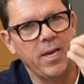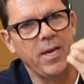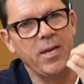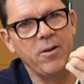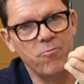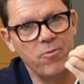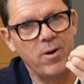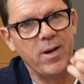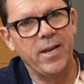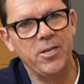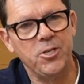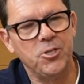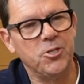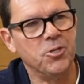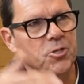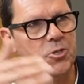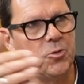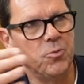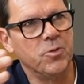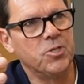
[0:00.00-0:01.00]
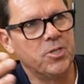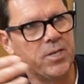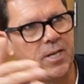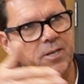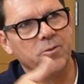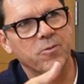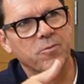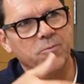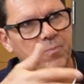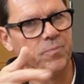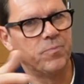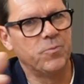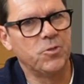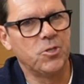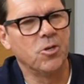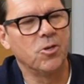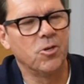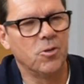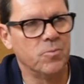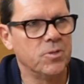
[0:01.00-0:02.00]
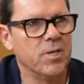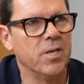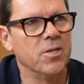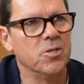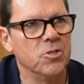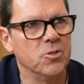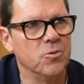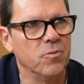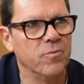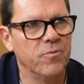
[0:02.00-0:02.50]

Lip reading: in relation to a set of circumstances